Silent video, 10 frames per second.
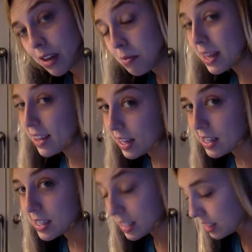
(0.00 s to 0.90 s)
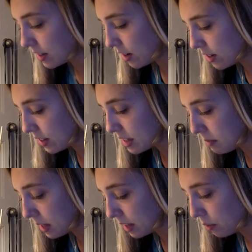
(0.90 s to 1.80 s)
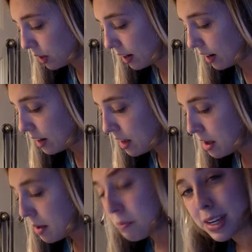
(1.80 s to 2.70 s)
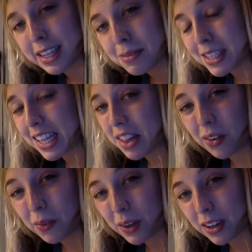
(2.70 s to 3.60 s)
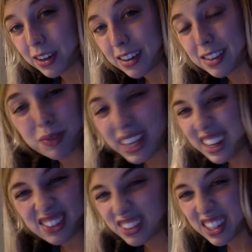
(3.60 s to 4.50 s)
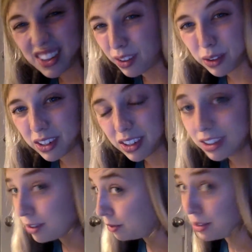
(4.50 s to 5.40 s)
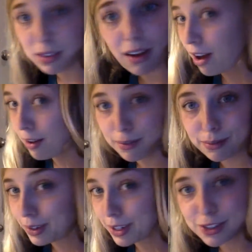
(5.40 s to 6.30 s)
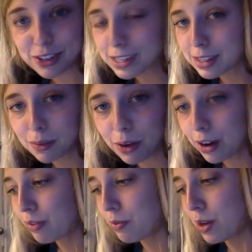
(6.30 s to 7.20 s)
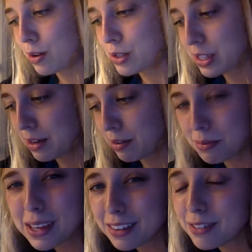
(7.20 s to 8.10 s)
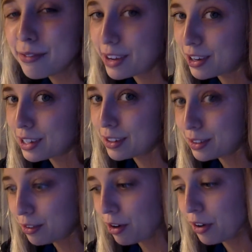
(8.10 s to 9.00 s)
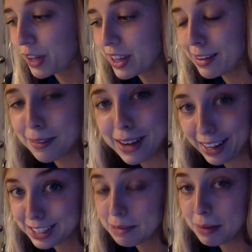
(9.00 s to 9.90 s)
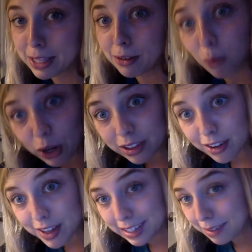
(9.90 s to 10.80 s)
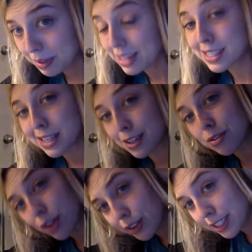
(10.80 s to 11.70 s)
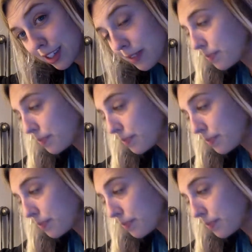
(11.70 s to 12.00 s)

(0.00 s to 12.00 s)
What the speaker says: Because yes, the Earth is mainly water, but it's mainly salt water, and we can't drink salt water. You would not want to drink the water from the ocean. It would be very gross, and it would actually make you more thirsty because it's so salty.